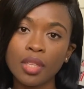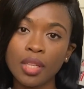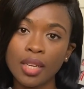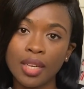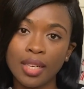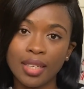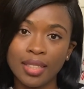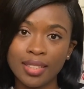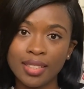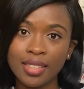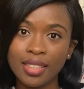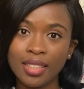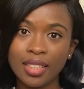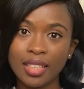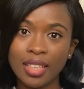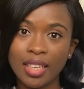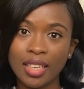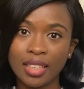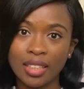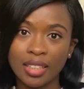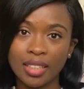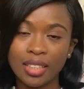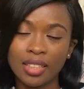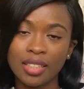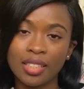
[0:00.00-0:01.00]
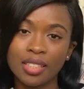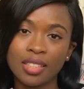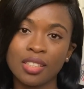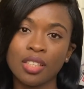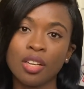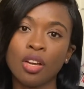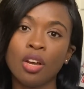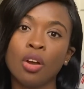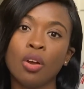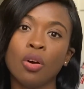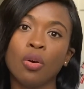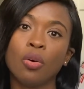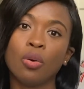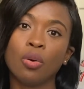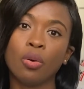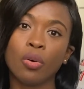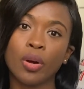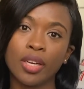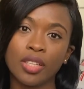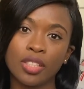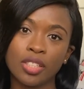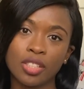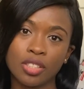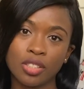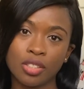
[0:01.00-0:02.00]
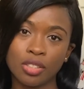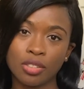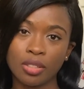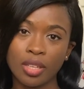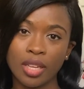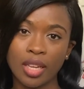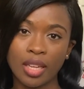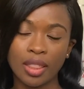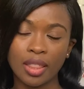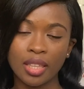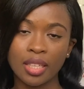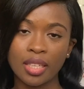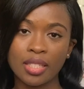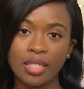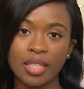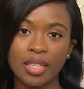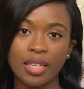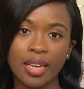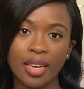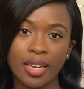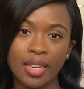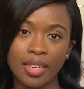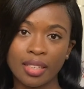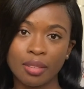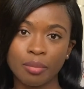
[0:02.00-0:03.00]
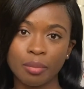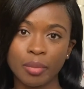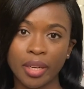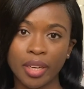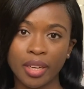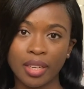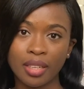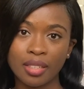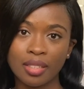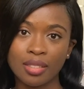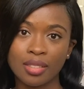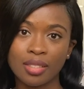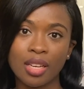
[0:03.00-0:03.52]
I sit like this, or I just do like this, and I had my hands.